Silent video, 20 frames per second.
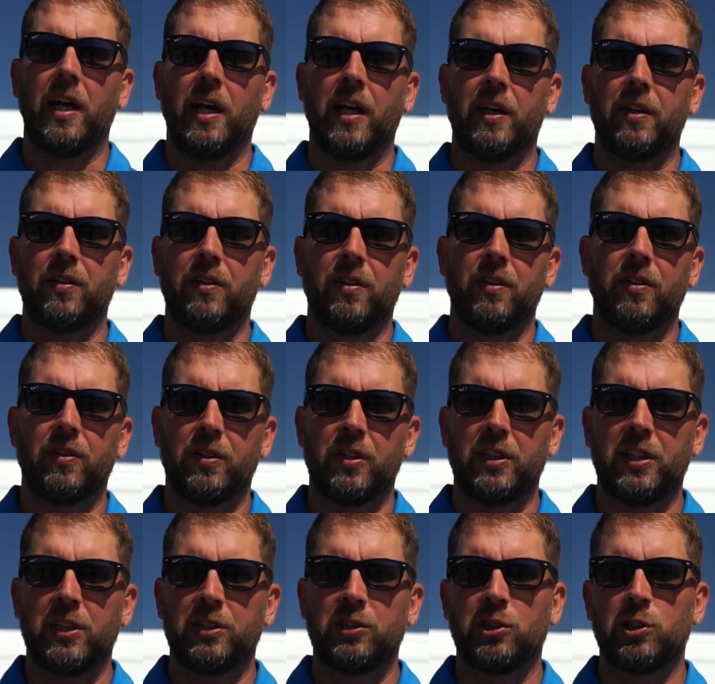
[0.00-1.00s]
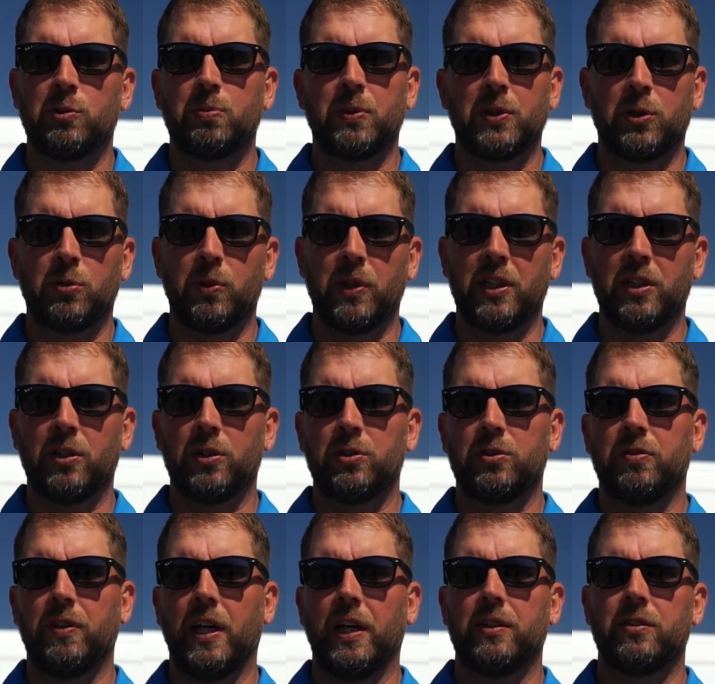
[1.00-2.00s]
and the distance between those
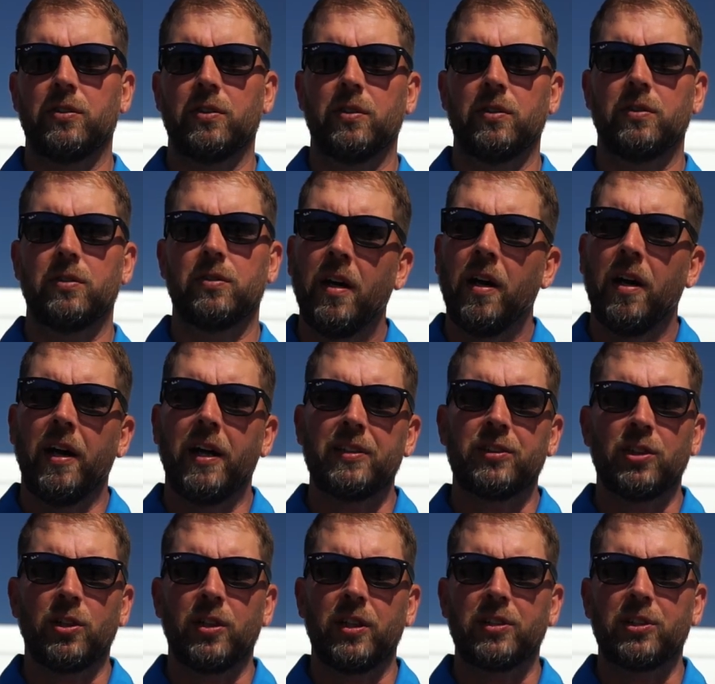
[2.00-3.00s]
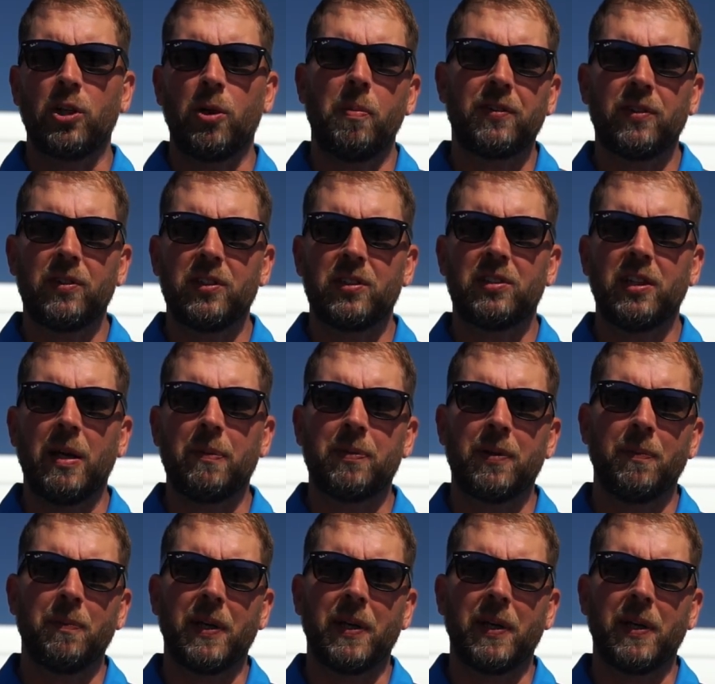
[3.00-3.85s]
fasteners. All right, so let's go through the steps of